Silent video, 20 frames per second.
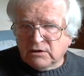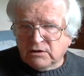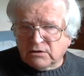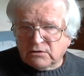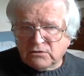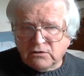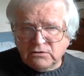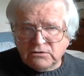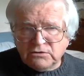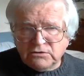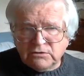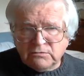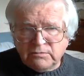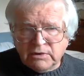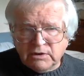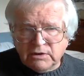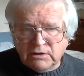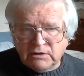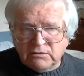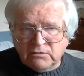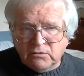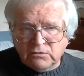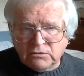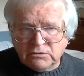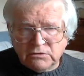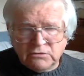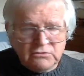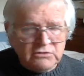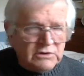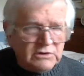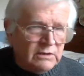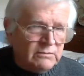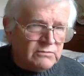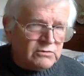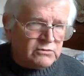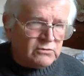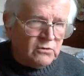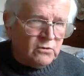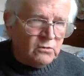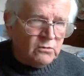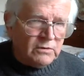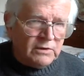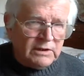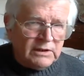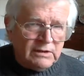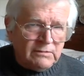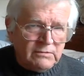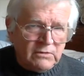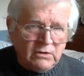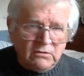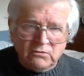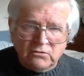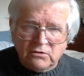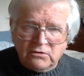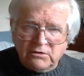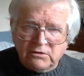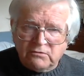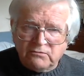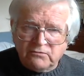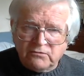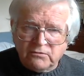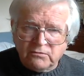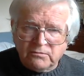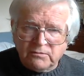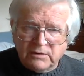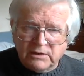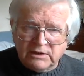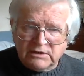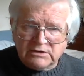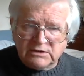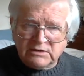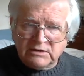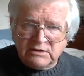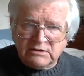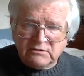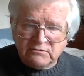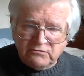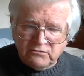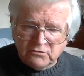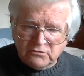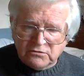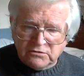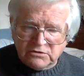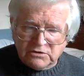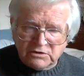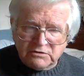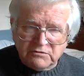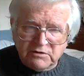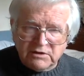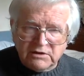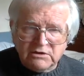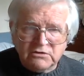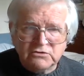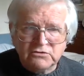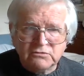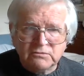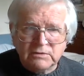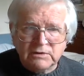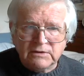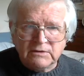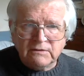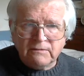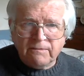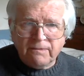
concert player, also James Galway, and I'm not knocking flute players. I think the flute is a great instrument.